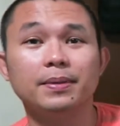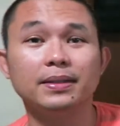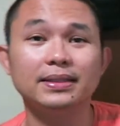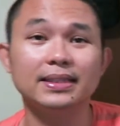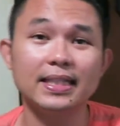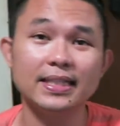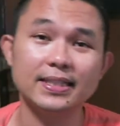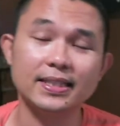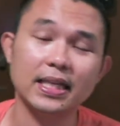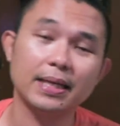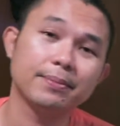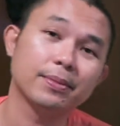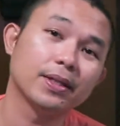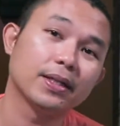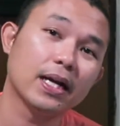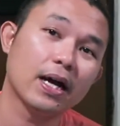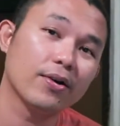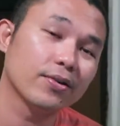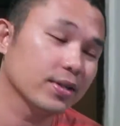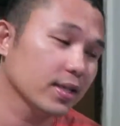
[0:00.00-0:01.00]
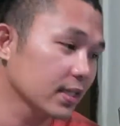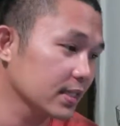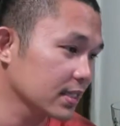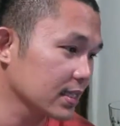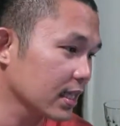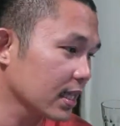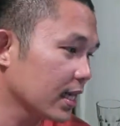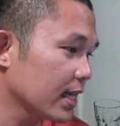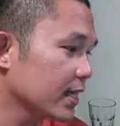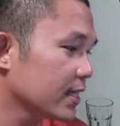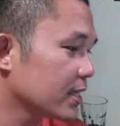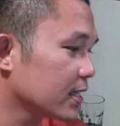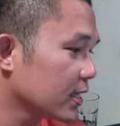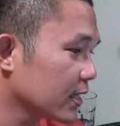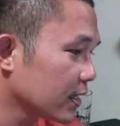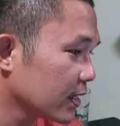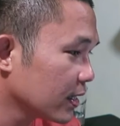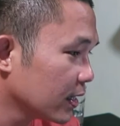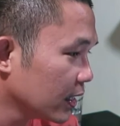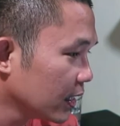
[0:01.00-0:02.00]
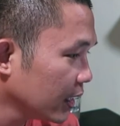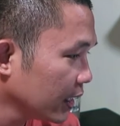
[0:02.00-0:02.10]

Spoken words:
but this time around, it's like a